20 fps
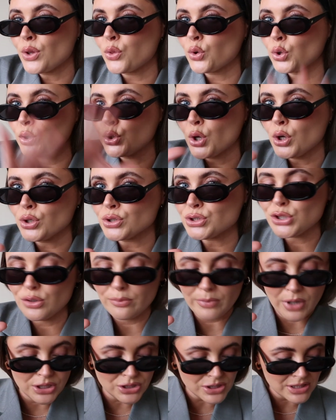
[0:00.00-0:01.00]
They're not too
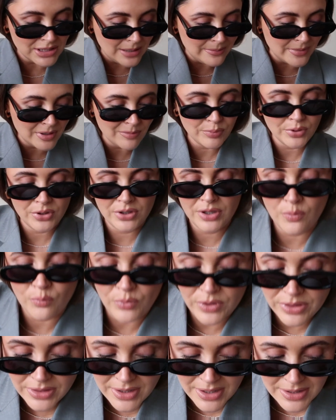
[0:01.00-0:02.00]
much. Let me put it
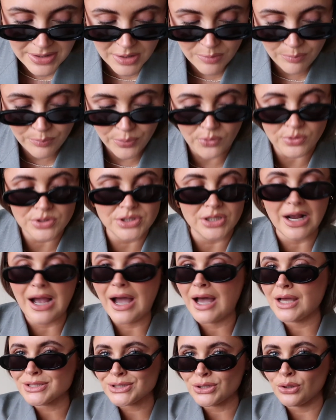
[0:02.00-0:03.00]
with the boater
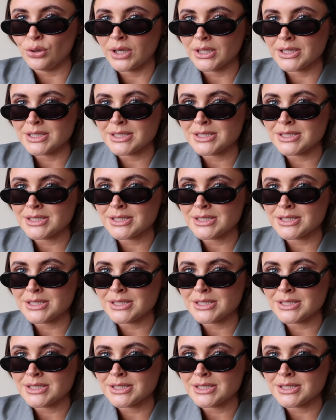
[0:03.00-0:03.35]
hat so you can